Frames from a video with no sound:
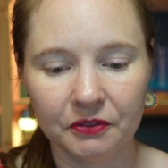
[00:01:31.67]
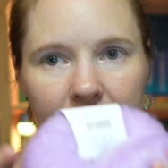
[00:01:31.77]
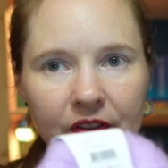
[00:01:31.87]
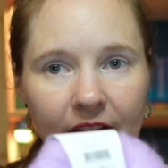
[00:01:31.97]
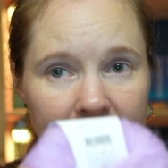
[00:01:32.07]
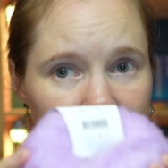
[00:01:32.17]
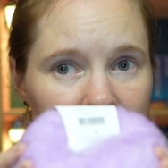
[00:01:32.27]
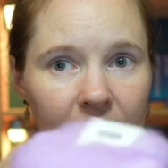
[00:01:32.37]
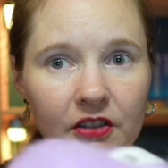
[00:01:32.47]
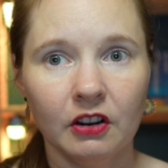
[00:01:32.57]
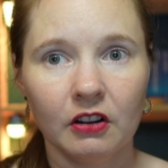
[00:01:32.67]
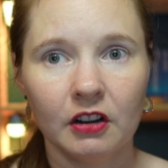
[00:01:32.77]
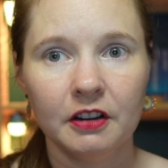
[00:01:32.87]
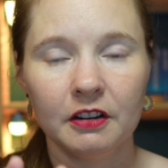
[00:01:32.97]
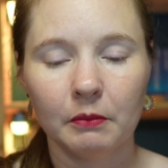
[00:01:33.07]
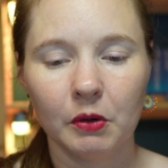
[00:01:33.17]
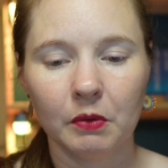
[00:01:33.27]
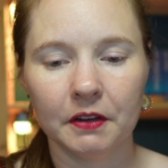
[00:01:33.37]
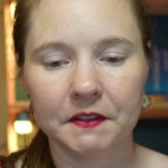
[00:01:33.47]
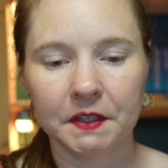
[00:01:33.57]
So that's yarn number
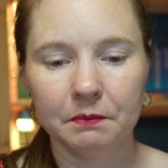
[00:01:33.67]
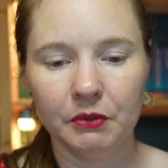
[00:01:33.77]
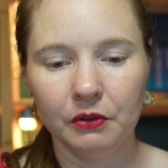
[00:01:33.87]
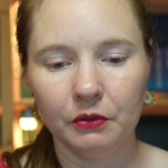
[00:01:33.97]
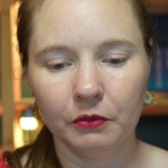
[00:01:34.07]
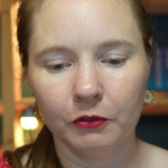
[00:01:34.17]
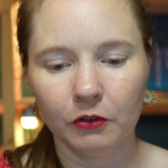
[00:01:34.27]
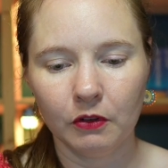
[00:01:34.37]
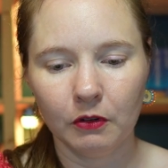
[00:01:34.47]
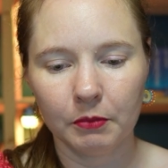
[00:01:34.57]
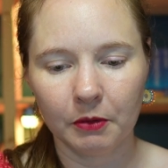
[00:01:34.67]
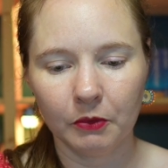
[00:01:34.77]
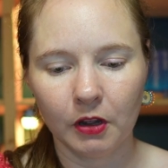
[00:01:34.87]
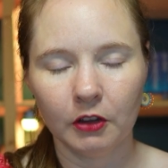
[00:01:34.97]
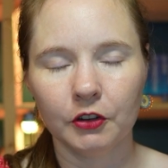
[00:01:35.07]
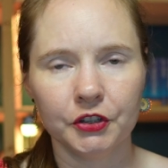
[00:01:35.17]
1. It's this beautiful purple color.